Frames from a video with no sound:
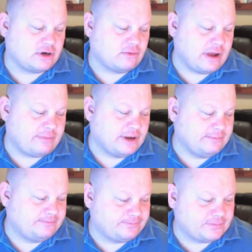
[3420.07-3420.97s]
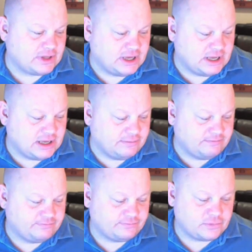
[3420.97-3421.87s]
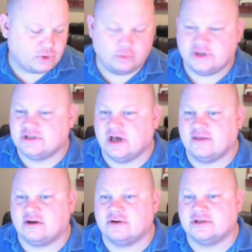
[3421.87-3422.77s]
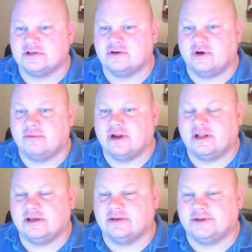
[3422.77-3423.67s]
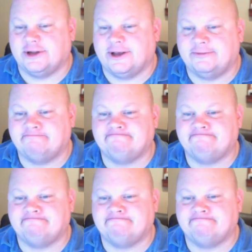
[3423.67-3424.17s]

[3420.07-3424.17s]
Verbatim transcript: going to wrap it up. Um, I, we saw that Chris is going mentally ill today.